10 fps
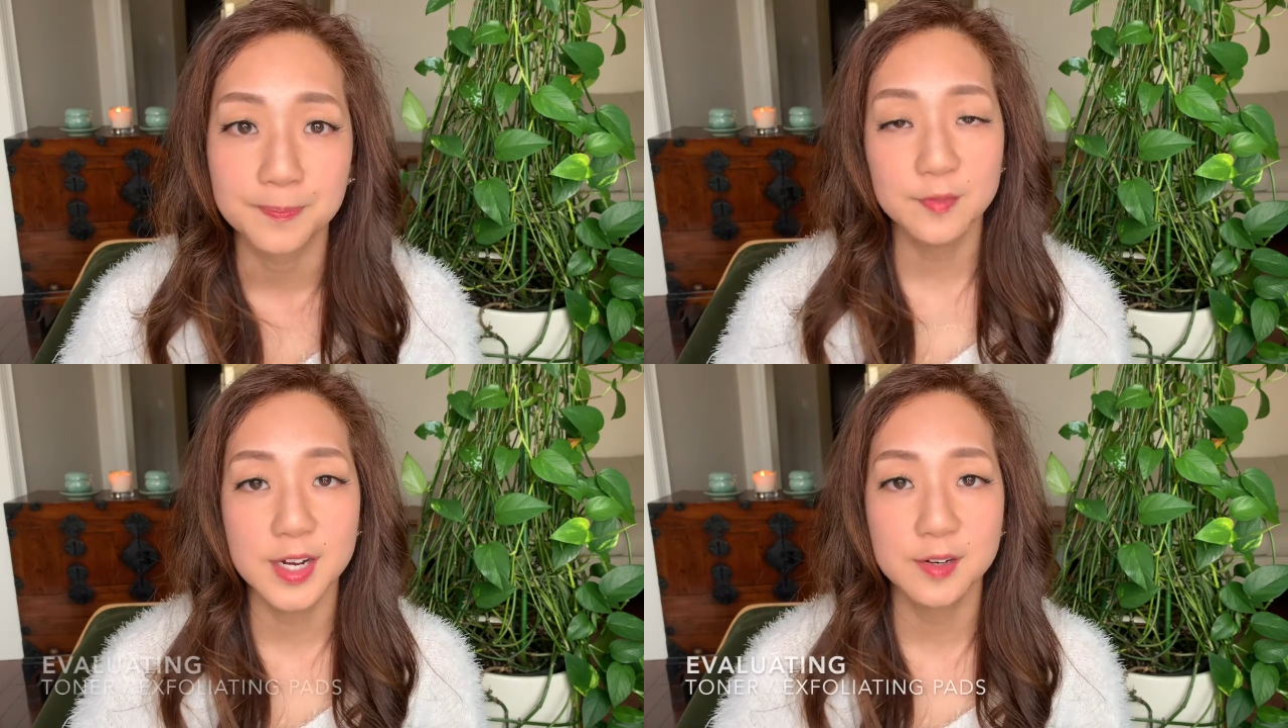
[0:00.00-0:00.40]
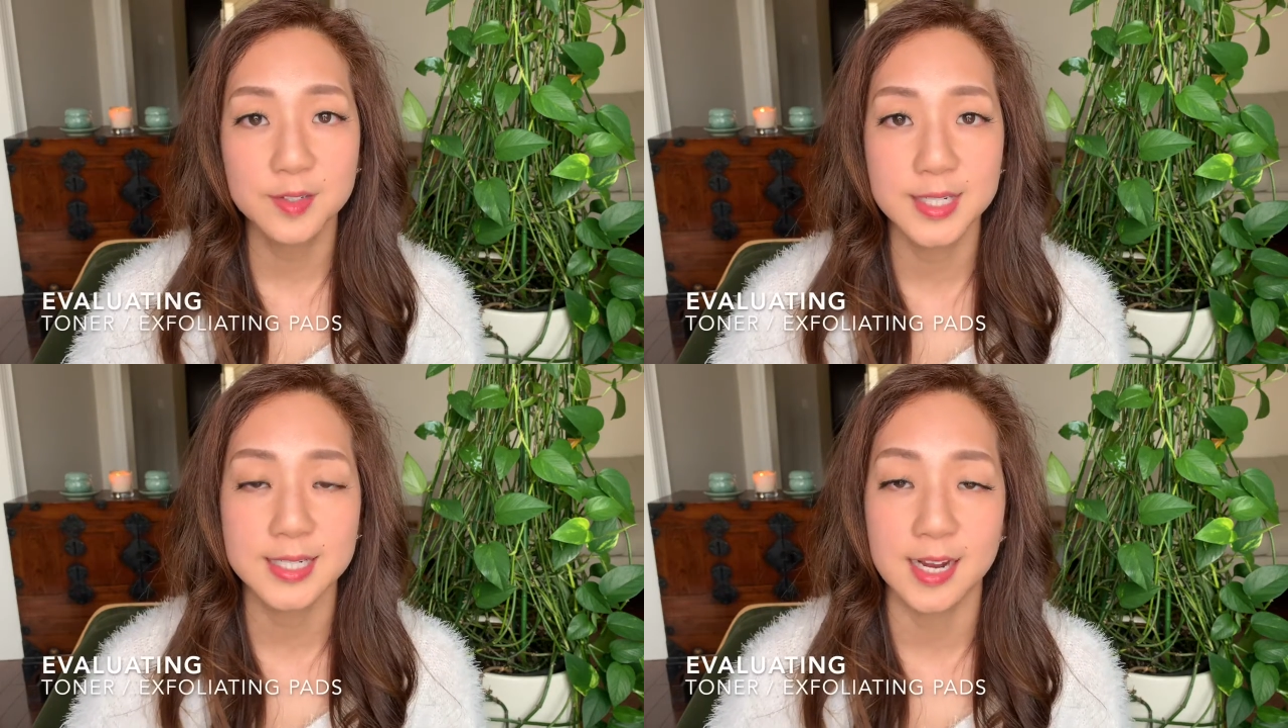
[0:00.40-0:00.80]
I've
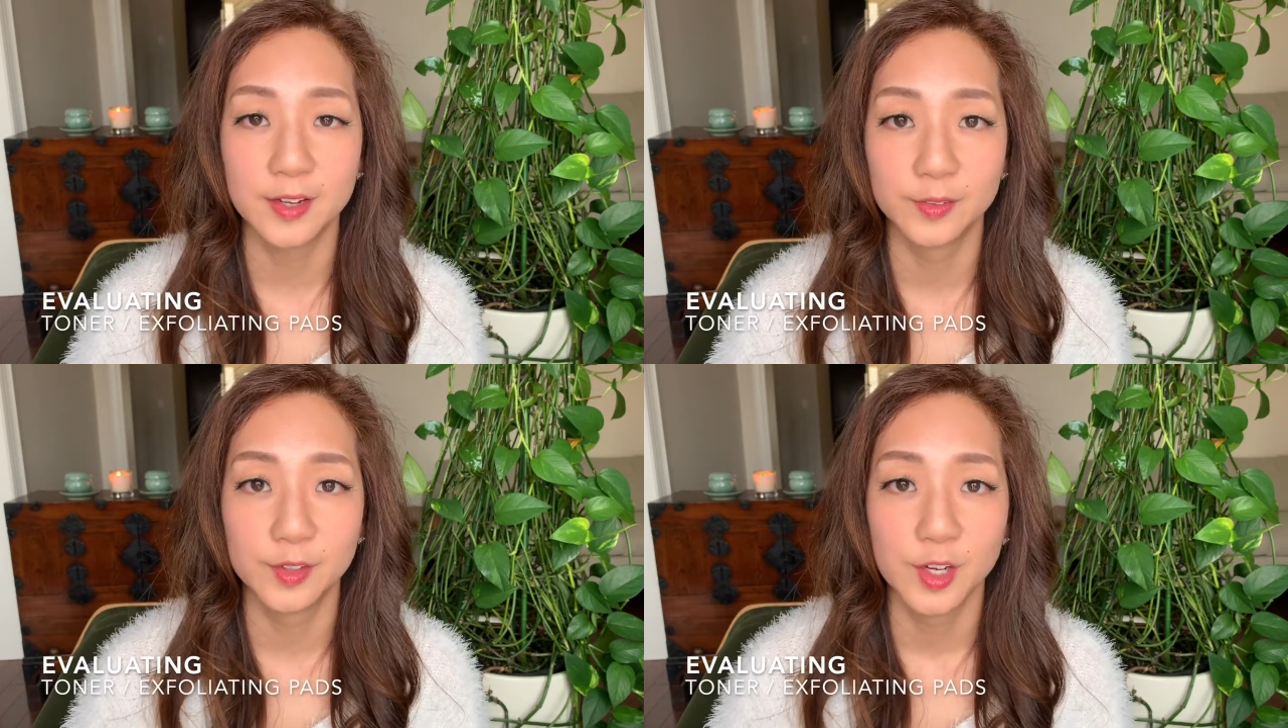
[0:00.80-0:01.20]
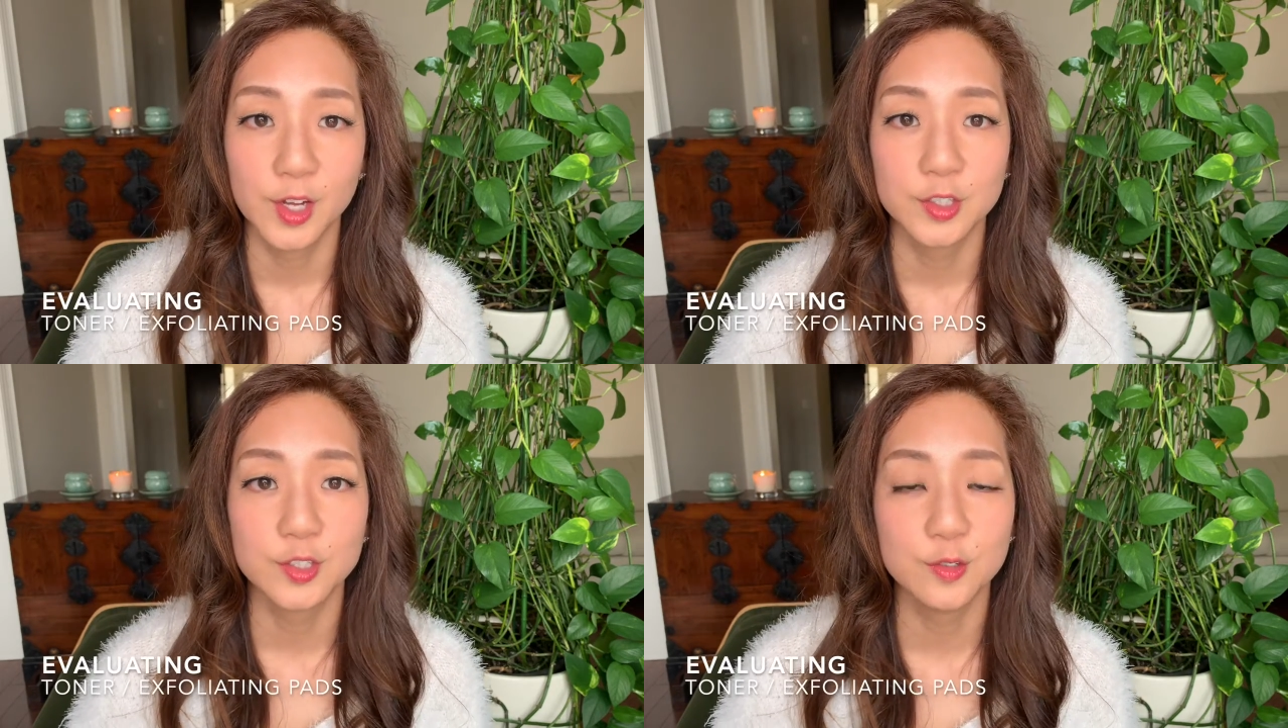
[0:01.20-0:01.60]
narrowed it down
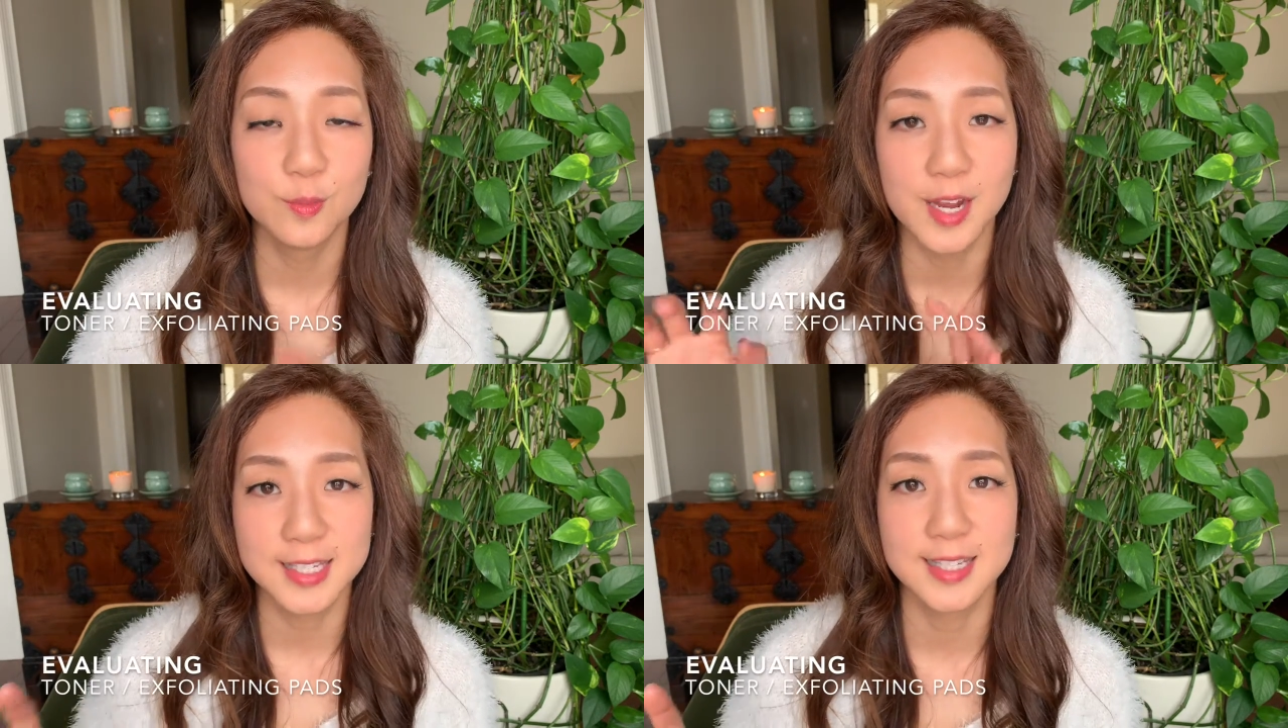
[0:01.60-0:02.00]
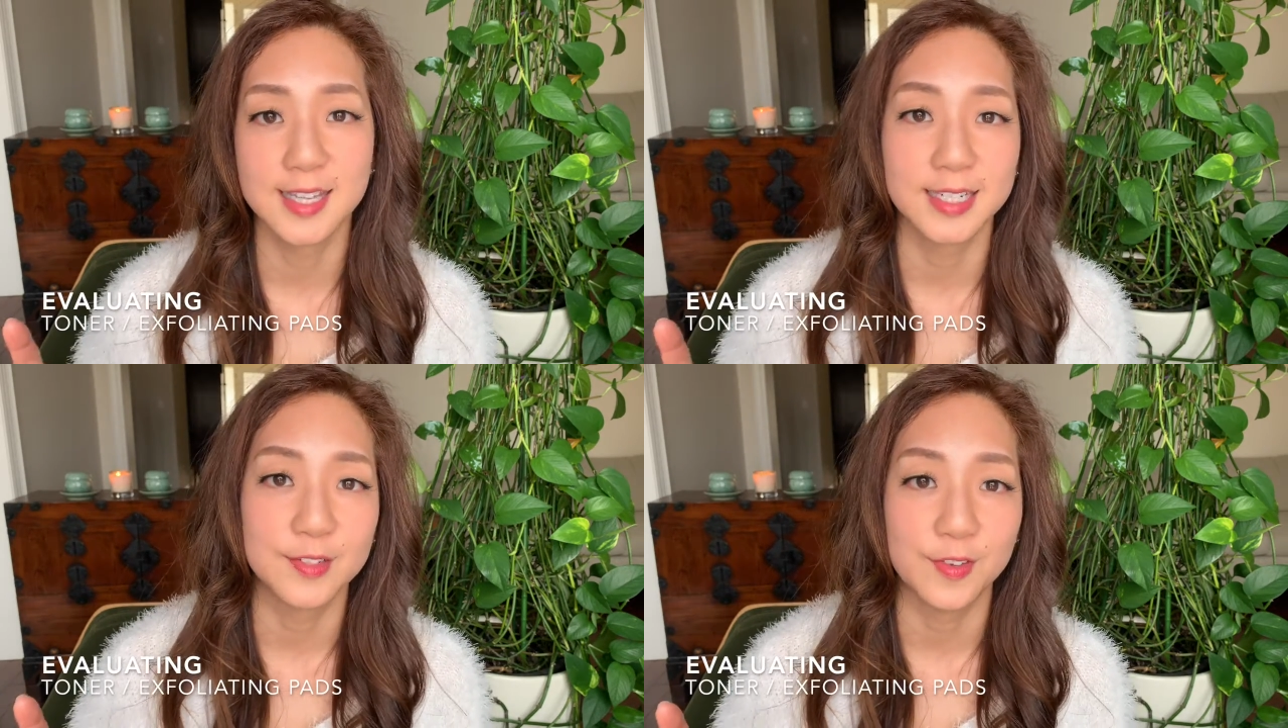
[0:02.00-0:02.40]
to my
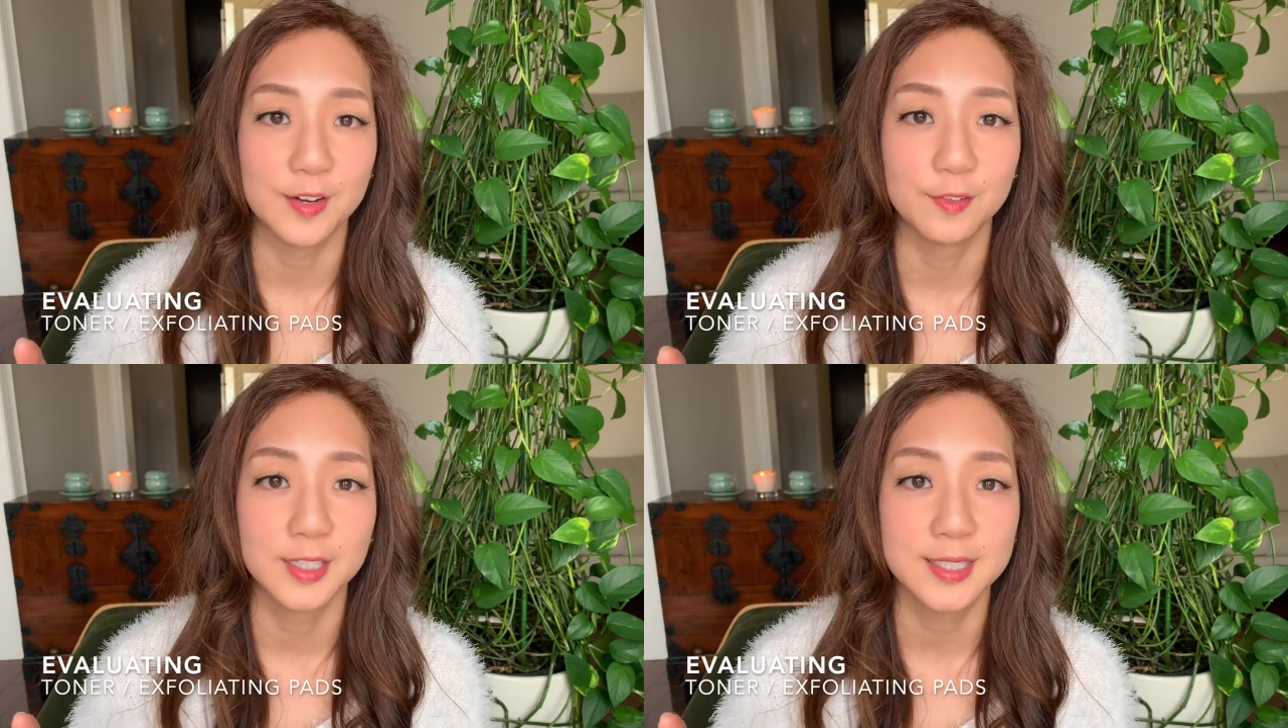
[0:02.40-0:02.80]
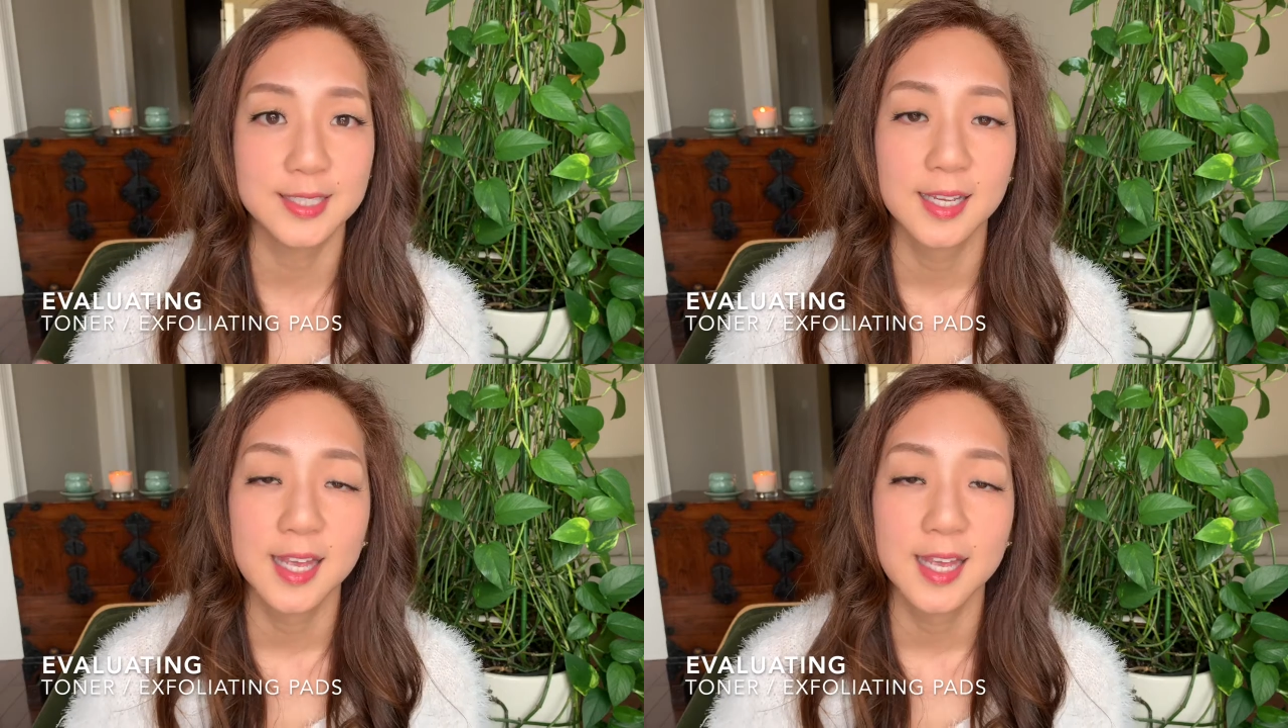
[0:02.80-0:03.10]
select favorites,